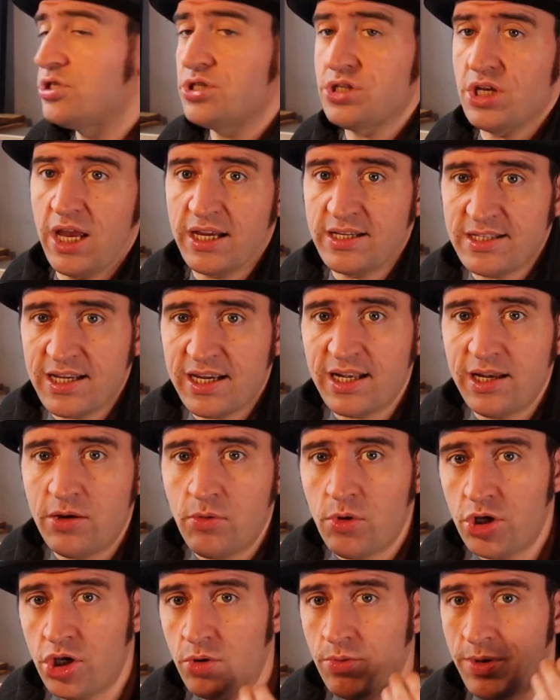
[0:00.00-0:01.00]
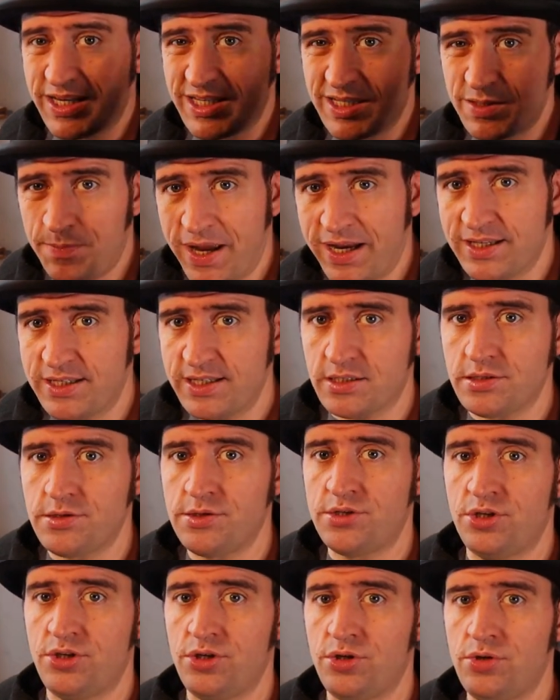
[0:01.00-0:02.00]
it does exactly what you expect it
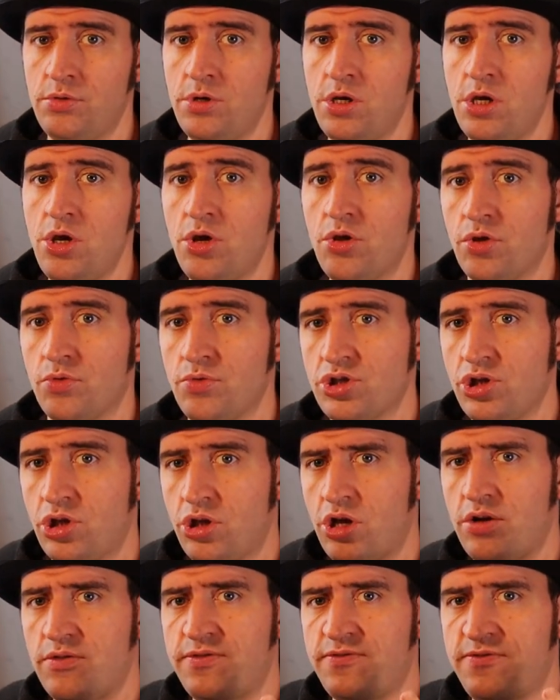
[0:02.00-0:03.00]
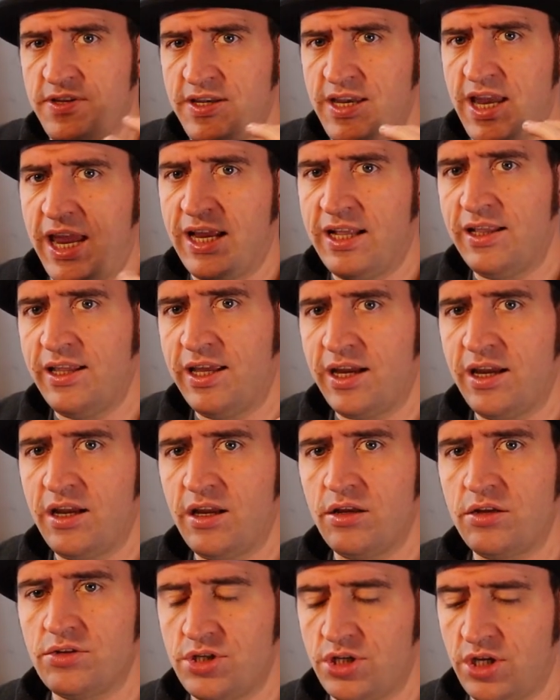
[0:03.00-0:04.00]
to do. There was a lot of
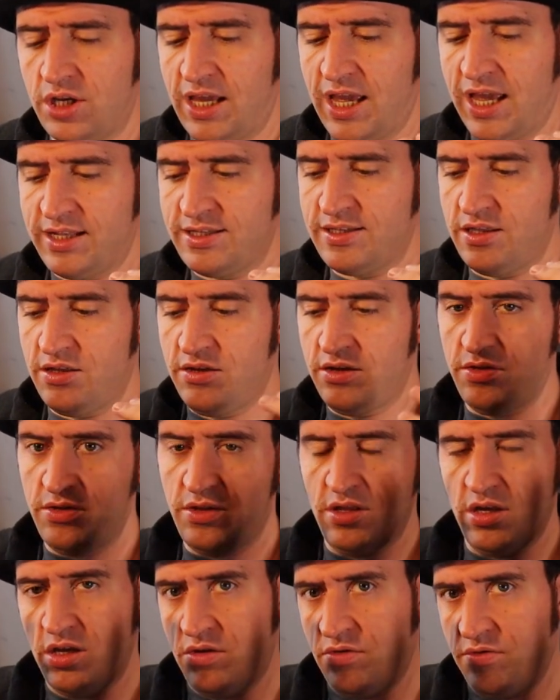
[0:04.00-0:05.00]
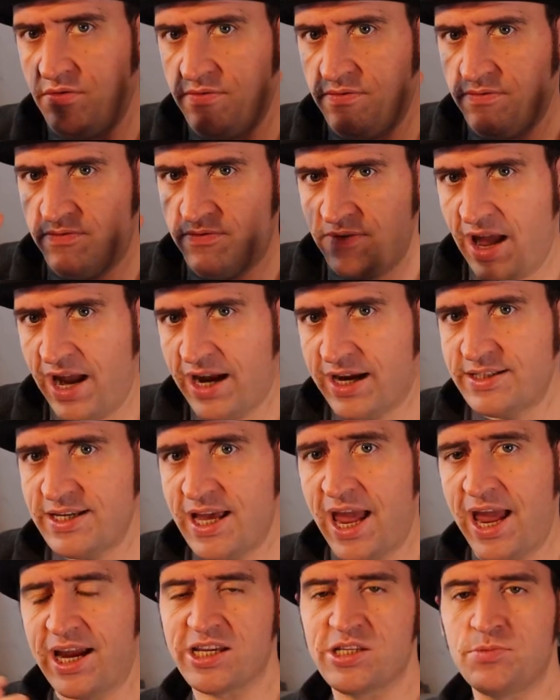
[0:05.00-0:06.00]
finagling to get the
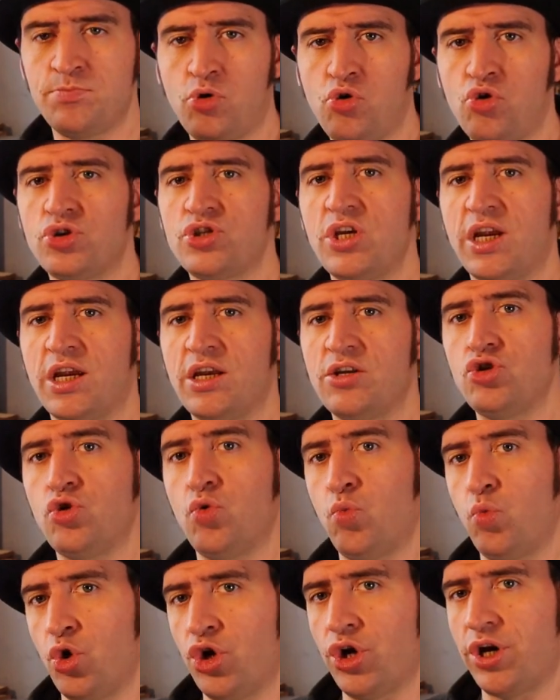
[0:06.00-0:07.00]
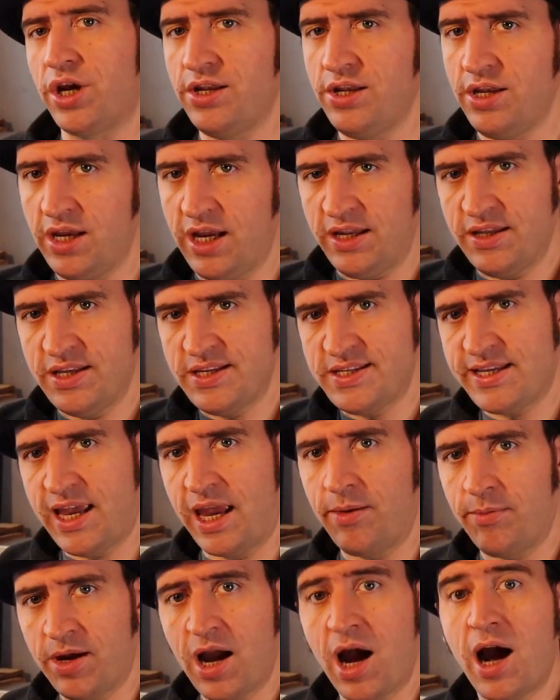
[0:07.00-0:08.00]
vector exporting to work in the
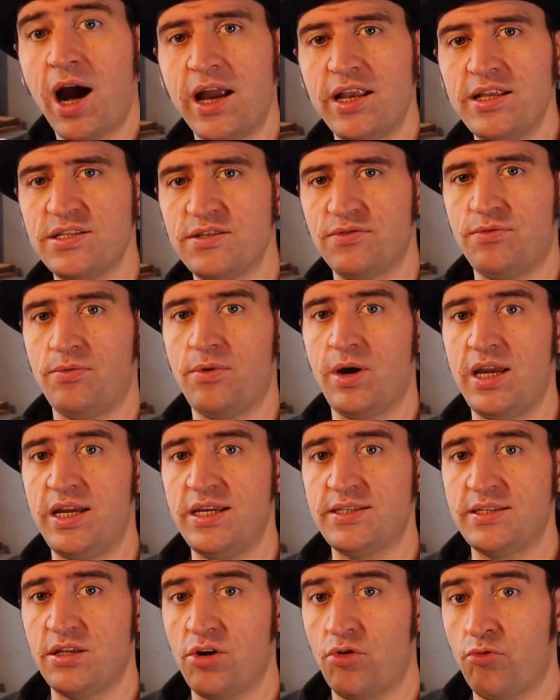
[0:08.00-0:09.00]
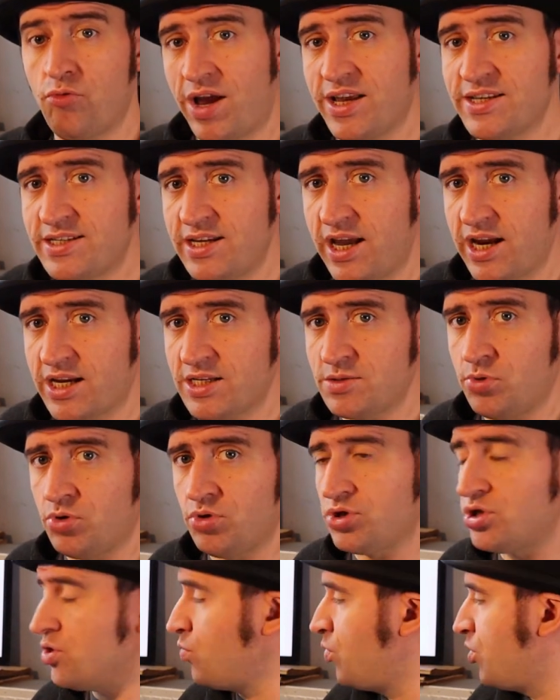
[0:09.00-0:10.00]
same kinds of ways that a raster
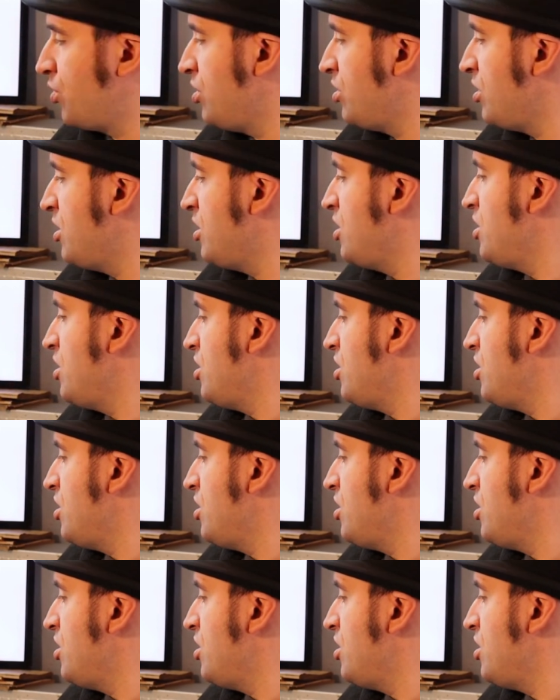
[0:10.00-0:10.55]
exporter would.